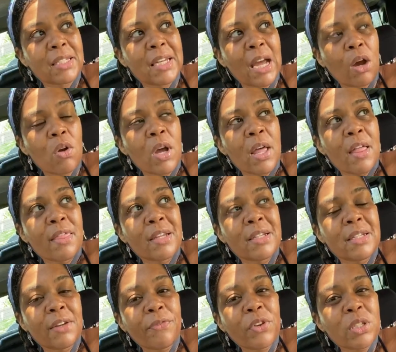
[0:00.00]
Now, the
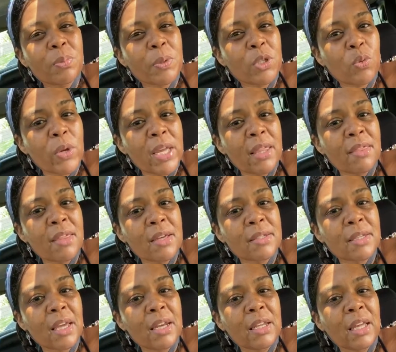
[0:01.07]
difference between this
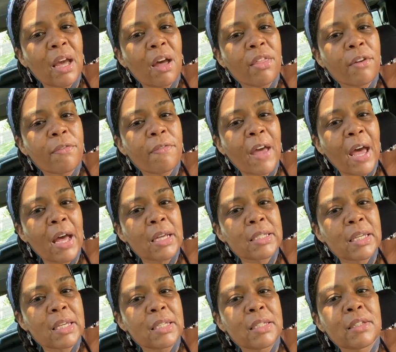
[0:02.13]
and the other fast,
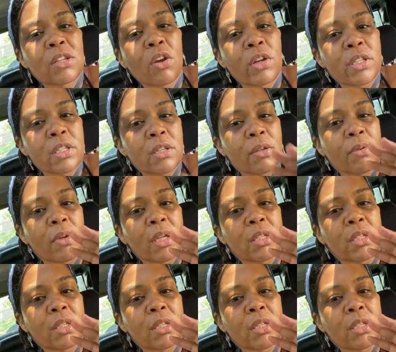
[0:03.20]
it's going to